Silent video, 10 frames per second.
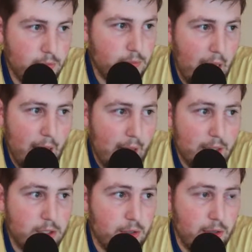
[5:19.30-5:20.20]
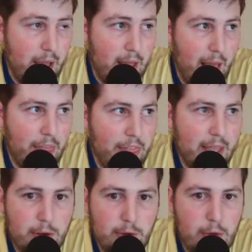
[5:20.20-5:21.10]
Yeah. And so I
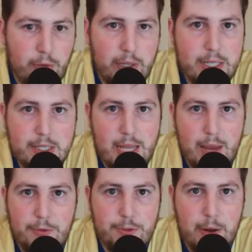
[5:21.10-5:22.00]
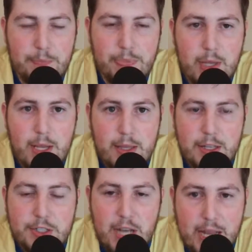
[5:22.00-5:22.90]
think it really just came from
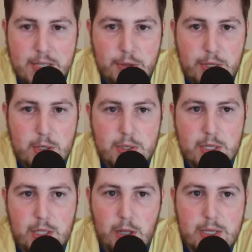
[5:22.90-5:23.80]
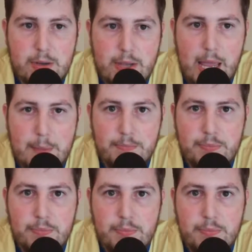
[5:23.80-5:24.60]
the Jazz knew this was a closeout game.